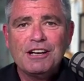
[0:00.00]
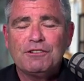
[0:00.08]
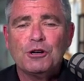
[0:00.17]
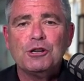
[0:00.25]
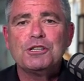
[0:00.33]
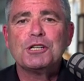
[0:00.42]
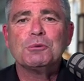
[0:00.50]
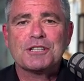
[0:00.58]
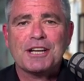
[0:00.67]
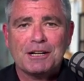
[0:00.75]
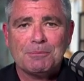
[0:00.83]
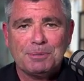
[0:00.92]
for who she was
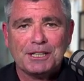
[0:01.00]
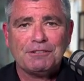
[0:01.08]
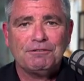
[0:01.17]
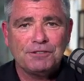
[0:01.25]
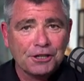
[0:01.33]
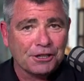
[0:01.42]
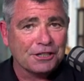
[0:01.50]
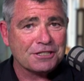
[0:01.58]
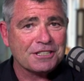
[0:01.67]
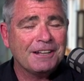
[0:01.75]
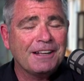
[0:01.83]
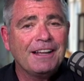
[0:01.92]
going to pick first